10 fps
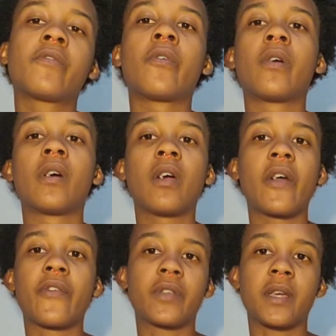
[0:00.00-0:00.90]
for
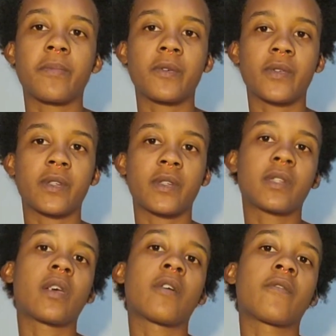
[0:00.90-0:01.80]
other diapers and
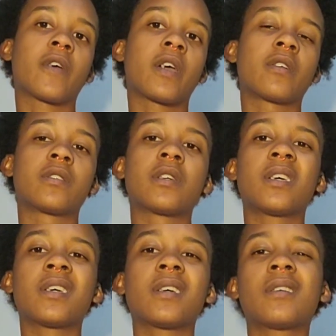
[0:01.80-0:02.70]
stuff, and
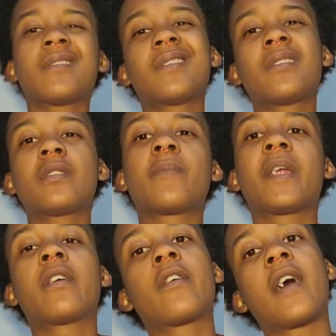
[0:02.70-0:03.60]

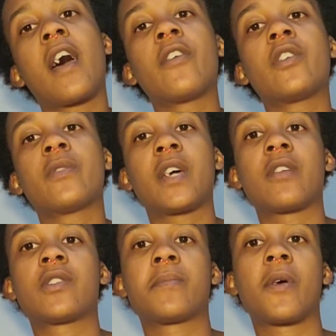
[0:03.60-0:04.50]
depending on how you
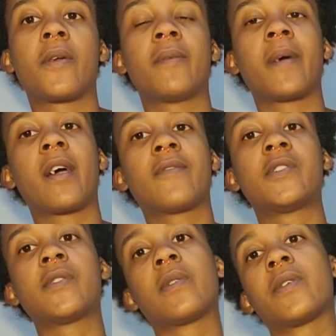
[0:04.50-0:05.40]
attach them on, you might have to
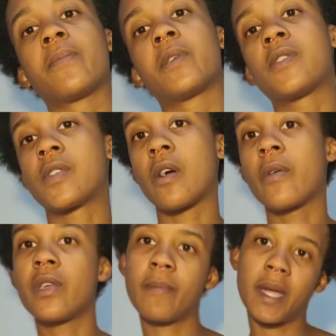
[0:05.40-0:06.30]
do a little bit of
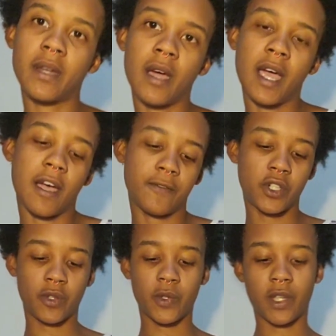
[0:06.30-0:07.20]
sewing, you might not have
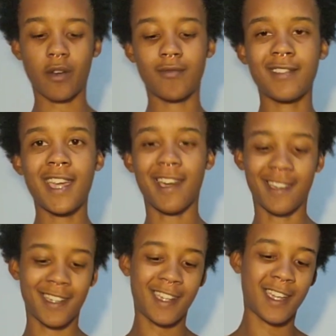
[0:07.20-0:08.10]
to, so yeah.
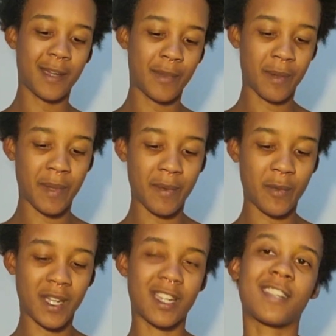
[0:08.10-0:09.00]
But maybe
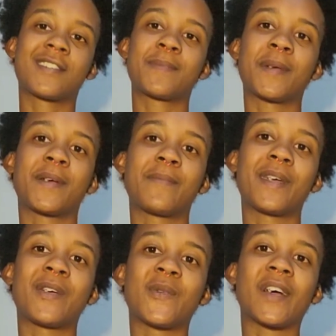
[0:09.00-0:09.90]
we can
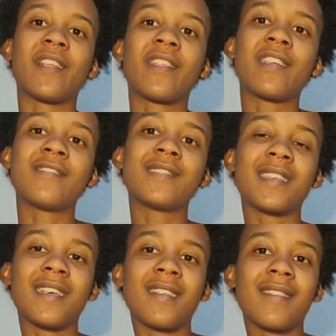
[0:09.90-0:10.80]
experiment with
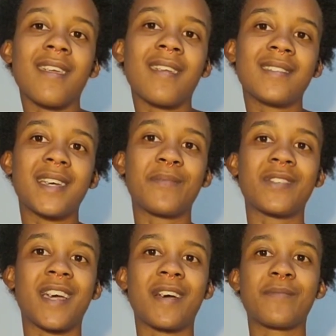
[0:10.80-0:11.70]
using the diaper
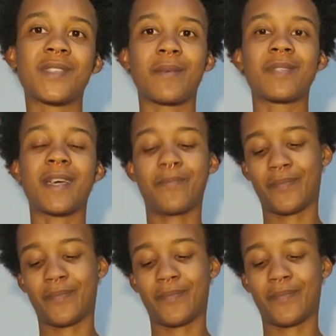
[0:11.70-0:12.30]
tabs sometime.